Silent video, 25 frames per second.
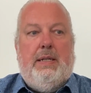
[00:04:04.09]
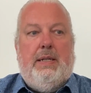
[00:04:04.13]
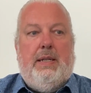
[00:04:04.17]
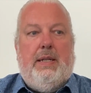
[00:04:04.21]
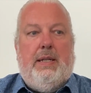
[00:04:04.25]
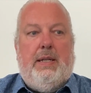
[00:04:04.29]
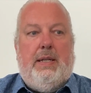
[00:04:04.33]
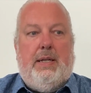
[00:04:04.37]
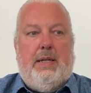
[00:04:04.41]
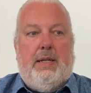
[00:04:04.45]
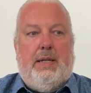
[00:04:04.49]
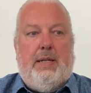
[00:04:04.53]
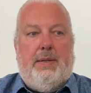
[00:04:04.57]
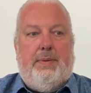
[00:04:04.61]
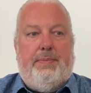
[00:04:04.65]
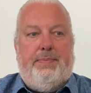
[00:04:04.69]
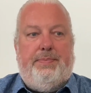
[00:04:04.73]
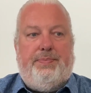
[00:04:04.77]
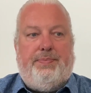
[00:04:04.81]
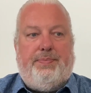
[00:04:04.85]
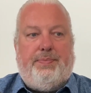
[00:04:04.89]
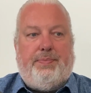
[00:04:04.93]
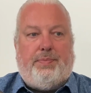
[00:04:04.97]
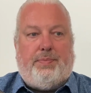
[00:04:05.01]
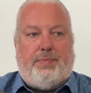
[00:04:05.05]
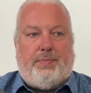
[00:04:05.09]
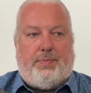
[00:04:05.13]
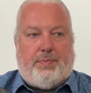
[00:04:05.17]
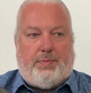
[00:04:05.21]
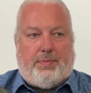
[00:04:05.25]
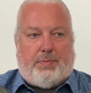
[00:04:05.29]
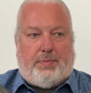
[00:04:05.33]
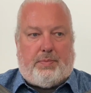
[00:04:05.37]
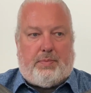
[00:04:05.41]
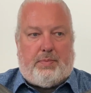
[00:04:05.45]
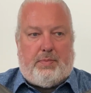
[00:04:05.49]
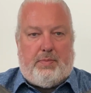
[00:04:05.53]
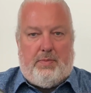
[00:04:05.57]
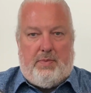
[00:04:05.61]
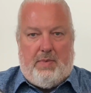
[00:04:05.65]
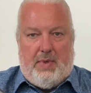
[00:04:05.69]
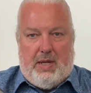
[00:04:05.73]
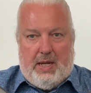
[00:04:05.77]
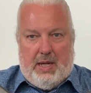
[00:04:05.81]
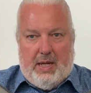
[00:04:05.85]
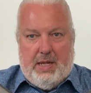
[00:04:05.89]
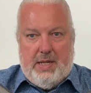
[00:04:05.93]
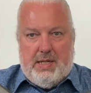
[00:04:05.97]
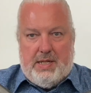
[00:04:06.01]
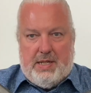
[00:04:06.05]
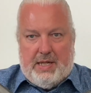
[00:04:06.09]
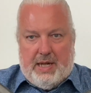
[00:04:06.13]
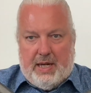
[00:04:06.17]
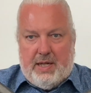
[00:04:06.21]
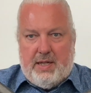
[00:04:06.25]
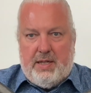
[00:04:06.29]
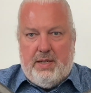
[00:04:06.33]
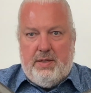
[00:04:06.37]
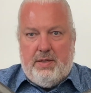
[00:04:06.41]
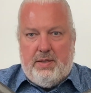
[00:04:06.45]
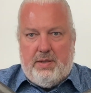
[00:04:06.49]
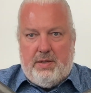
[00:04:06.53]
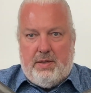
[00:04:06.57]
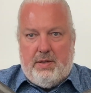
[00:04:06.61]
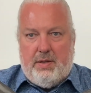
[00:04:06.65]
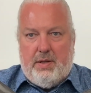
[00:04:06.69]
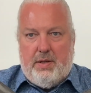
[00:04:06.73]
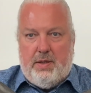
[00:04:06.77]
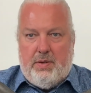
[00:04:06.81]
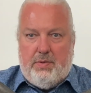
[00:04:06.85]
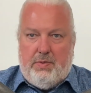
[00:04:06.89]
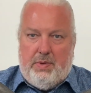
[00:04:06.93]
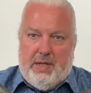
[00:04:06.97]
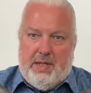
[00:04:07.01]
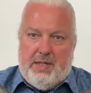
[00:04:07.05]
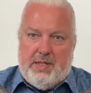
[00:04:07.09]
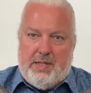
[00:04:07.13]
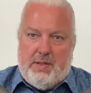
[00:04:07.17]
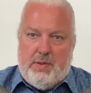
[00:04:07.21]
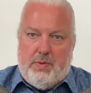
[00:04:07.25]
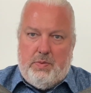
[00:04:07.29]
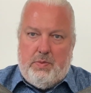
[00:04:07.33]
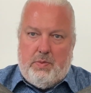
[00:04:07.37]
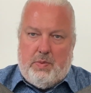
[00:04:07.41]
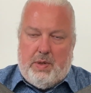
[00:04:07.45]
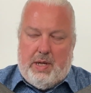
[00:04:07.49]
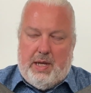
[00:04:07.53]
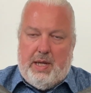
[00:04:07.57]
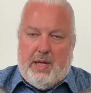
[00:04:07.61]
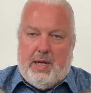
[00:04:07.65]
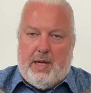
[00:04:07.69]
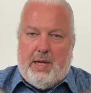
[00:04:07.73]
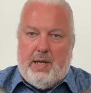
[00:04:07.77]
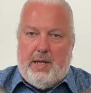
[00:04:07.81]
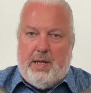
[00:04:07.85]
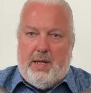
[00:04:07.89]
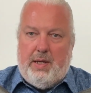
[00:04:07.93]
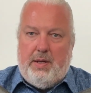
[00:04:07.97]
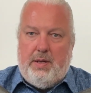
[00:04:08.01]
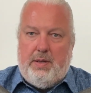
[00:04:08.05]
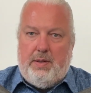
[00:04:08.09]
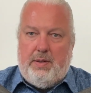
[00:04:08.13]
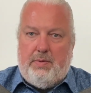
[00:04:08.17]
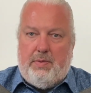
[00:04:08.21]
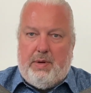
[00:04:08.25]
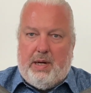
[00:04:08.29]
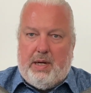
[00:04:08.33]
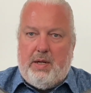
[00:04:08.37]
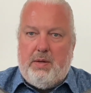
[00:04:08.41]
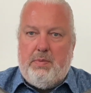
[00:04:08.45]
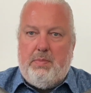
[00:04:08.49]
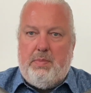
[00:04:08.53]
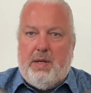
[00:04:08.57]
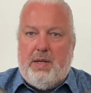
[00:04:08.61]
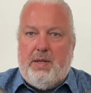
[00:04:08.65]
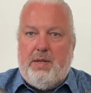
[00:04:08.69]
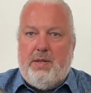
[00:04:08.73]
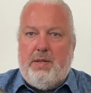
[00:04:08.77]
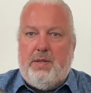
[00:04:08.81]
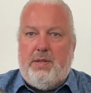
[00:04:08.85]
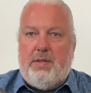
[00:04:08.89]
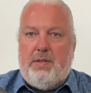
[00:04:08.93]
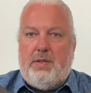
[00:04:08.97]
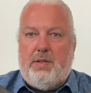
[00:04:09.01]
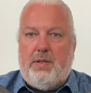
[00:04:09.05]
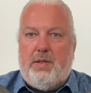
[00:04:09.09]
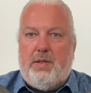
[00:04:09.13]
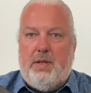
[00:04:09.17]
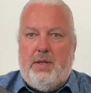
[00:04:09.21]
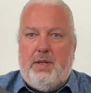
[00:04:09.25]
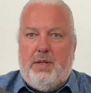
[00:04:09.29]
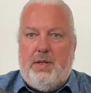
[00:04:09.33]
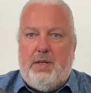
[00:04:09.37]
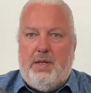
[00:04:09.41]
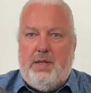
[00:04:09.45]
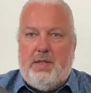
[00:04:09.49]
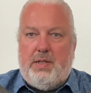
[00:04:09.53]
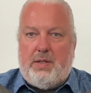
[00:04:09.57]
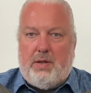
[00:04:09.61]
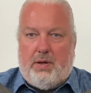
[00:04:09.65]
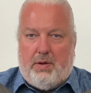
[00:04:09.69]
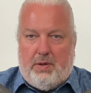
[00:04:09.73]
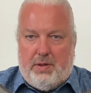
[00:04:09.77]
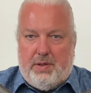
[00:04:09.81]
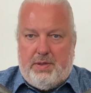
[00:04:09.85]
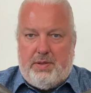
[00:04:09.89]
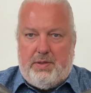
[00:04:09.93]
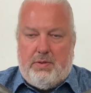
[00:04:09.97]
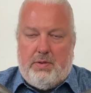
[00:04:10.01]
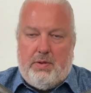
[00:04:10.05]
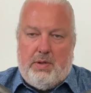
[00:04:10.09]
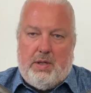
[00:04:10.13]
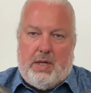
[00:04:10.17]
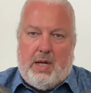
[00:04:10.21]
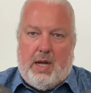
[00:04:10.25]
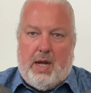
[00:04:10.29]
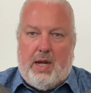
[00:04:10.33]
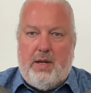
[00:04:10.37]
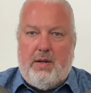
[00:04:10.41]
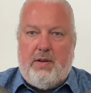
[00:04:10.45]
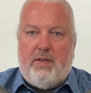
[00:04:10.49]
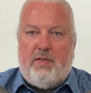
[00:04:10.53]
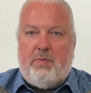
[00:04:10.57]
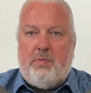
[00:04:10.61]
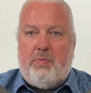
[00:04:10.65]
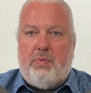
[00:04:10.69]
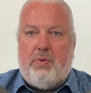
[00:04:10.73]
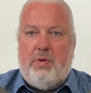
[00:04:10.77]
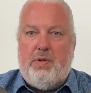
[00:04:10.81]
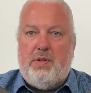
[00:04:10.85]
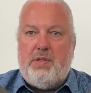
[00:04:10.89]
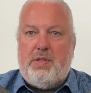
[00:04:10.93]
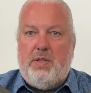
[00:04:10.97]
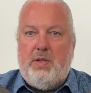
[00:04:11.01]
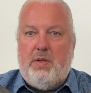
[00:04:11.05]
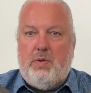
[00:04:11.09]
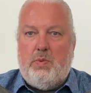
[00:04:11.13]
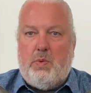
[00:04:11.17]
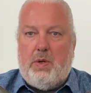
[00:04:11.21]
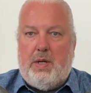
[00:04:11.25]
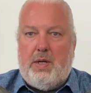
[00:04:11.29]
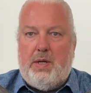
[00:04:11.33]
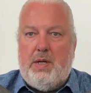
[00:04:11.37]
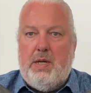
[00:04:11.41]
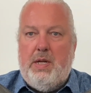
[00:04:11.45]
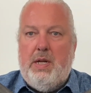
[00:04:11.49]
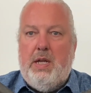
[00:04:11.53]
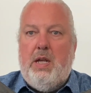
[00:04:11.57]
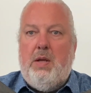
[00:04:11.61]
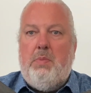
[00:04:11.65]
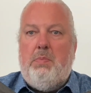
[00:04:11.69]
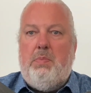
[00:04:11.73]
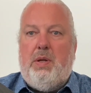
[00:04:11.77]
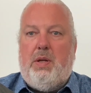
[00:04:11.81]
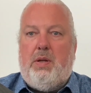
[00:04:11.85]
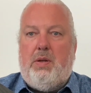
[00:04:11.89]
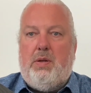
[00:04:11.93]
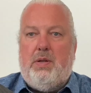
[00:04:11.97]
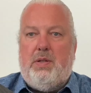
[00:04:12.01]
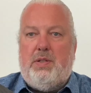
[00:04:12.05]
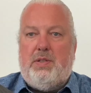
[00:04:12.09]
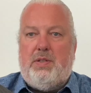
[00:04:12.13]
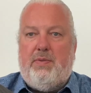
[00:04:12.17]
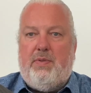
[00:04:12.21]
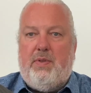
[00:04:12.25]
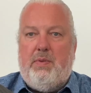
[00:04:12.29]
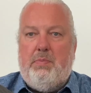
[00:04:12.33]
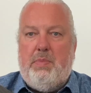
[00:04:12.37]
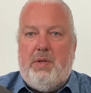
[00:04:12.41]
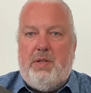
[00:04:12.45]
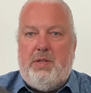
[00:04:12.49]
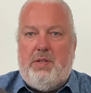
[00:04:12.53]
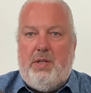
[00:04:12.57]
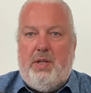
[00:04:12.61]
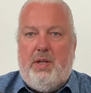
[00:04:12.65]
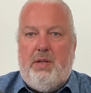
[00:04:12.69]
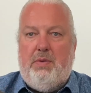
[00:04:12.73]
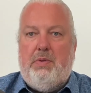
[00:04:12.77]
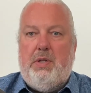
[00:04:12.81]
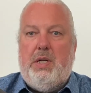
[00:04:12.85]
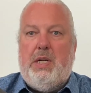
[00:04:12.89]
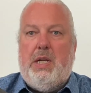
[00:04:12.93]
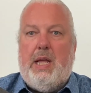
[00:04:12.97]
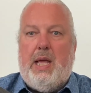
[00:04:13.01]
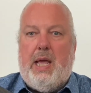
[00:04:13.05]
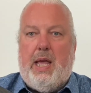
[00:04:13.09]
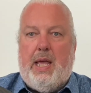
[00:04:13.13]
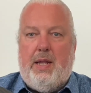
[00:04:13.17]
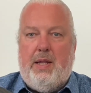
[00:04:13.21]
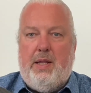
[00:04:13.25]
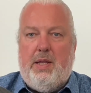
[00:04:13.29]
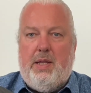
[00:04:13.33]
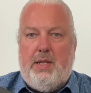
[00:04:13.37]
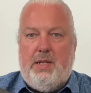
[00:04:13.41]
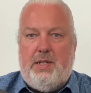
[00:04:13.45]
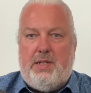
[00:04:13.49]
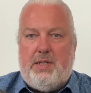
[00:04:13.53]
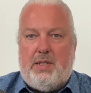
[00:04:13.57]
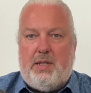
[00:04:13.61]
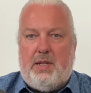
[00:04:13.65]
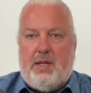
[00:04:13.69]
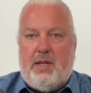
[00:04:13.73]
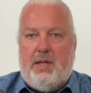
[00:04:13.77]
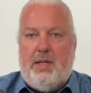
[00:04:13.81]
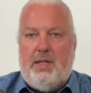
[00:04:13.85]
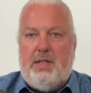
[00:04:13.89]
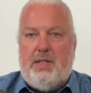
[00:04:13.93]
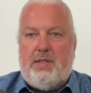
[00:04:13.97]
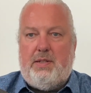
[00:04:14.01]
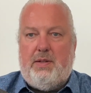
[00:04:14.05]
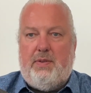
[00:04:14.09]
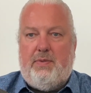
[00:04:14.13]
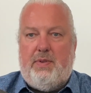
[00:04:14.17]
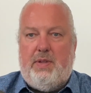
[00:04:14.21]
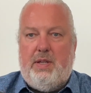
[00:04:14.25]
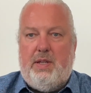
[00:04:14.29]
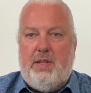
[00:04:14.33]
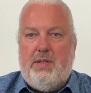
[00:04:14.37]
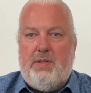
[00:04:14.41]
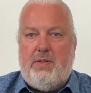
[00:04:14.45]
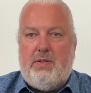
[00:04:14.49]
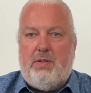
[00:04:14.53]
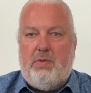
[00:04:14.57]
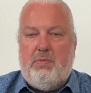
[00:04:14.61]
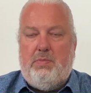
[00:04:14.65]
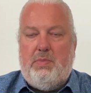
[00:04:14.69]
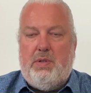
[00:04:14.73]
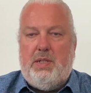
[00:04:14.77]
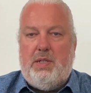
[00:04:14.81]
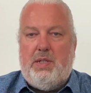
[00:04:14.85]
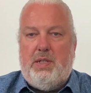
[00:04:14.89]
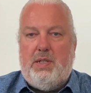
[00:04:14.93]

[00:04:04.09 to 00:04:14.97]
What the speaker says: The second reason why I recommend it is also a kind of personal one because of the material and the size of the instrument.